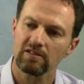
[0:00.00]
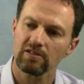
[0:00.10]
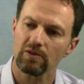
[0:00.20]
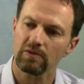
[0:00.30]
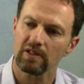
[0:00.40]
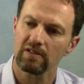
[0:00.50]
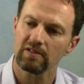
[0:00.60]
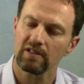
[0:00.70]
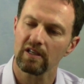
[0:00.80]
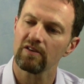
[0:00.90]
So
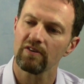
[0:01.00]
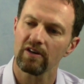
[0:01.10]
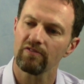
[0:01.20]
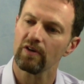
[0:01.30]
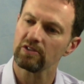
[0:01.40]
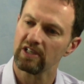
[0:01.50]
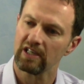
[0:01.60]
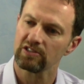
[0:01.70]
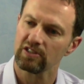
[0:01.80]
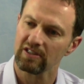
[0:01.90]
to give a false
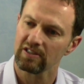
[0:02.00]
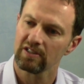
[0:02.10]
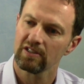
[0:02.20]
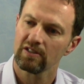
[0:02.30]
answer